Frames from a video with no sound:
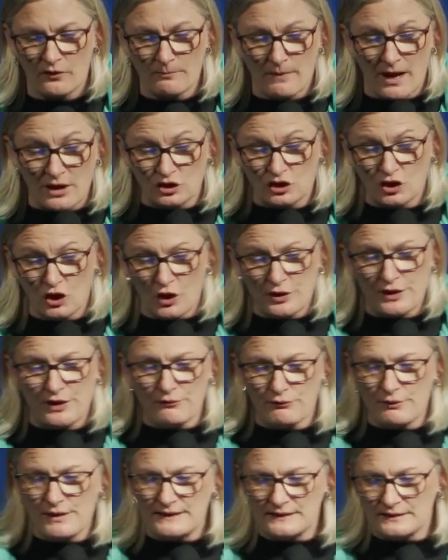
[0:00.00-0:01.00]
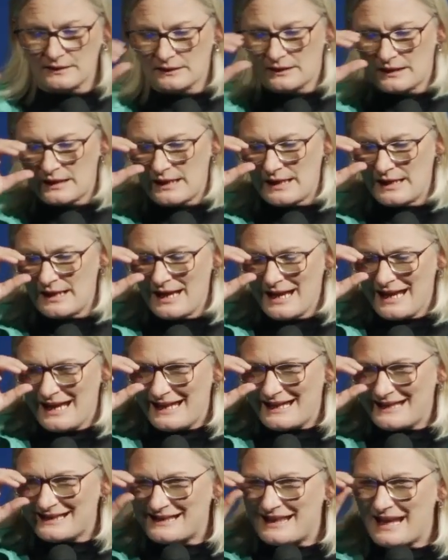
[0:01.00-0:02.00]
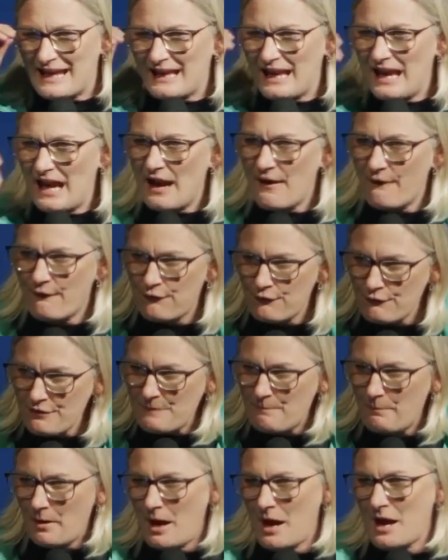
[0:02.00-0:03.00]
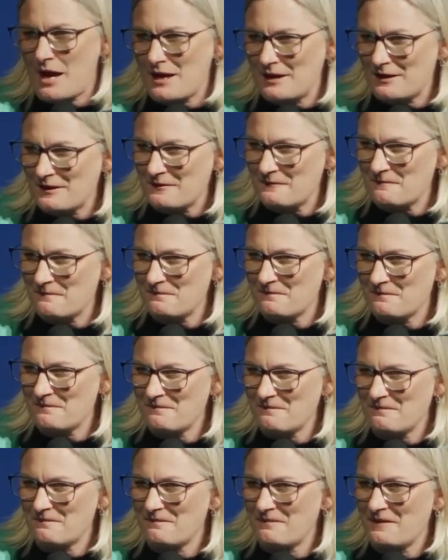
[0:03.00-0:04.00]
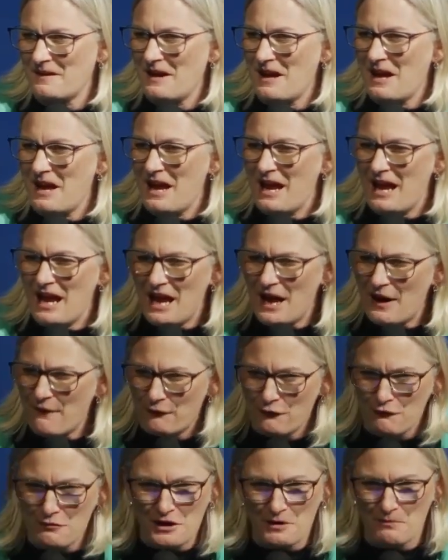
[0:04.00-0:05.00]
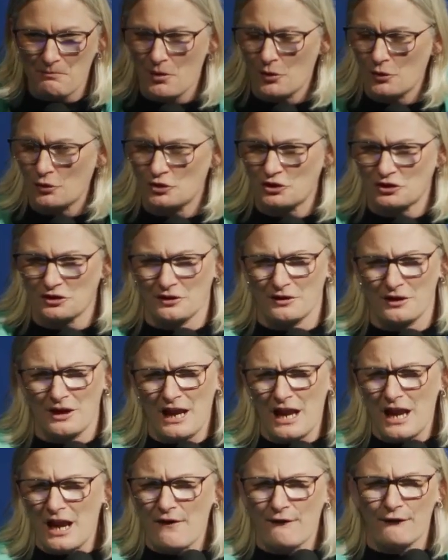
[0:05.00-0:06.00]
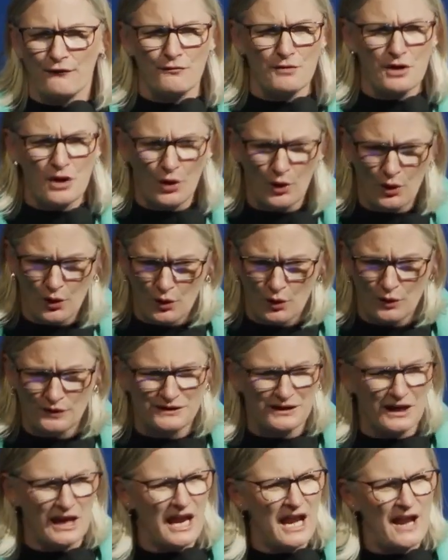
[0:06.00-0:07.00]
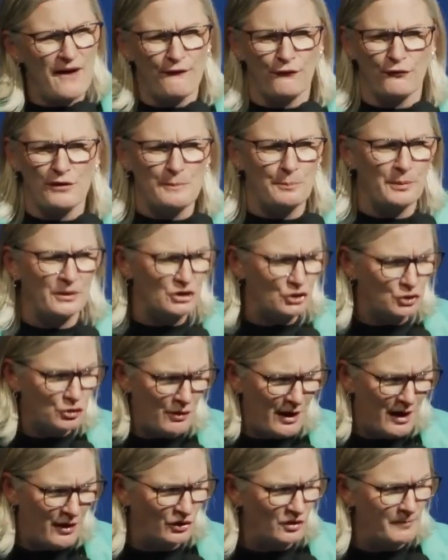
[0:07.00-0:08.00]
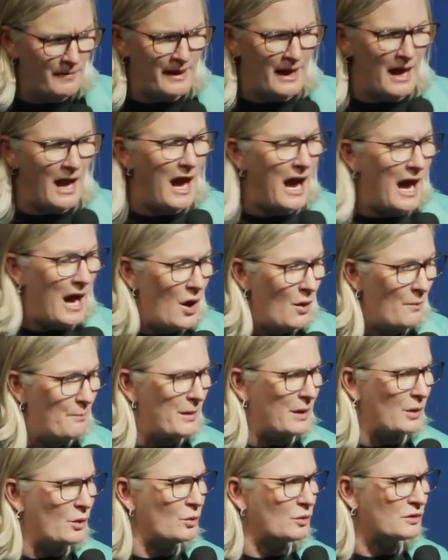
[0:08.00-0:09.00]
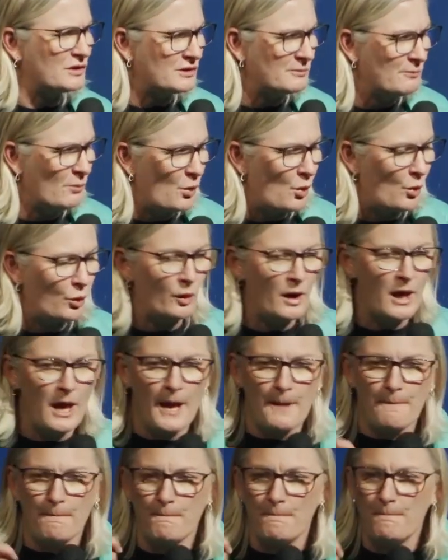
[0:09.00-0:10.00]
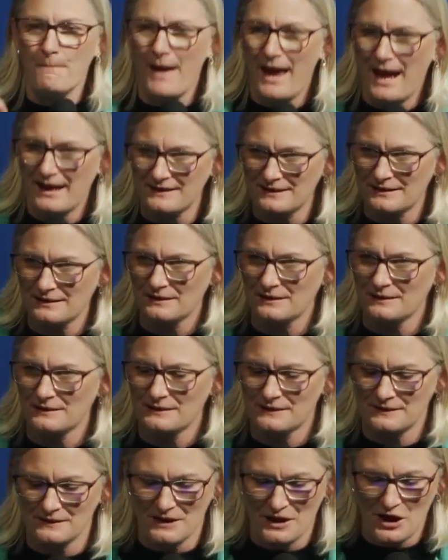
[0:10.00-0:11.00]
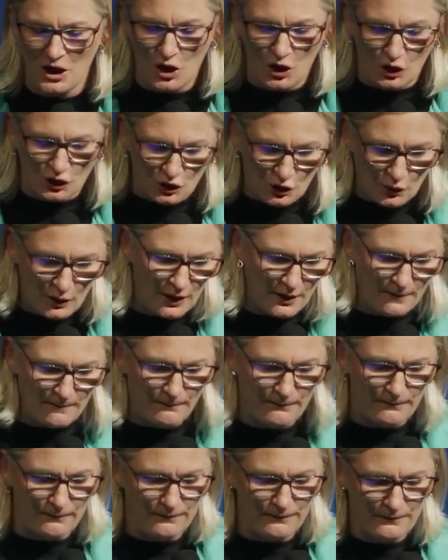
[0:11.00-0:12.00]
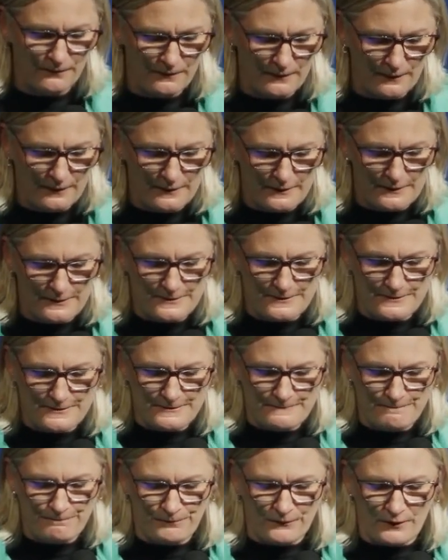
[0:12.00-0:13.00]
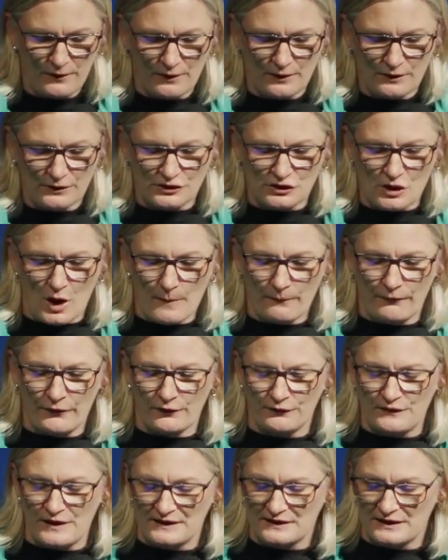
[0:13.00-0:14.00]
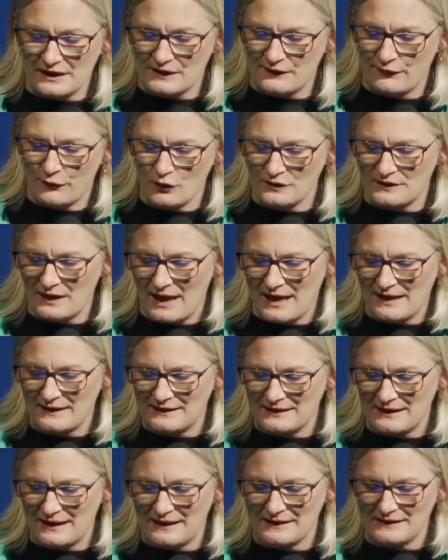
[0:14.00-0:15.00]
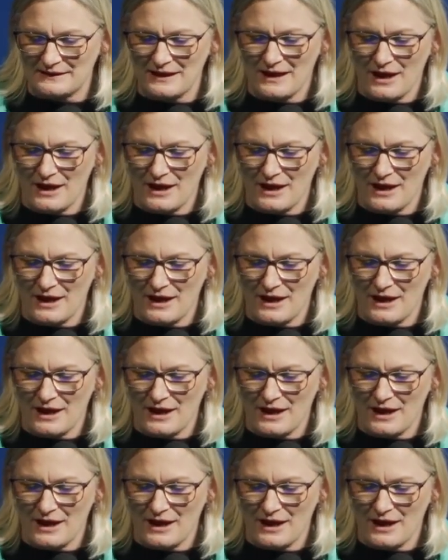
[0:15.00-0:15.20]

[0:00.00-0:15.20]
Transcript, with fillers: in my journey recently is that every pain, every emotion, every hurt, every betrayal, no matter how big or small, matters to Him. Psalm 56, verse 8 says,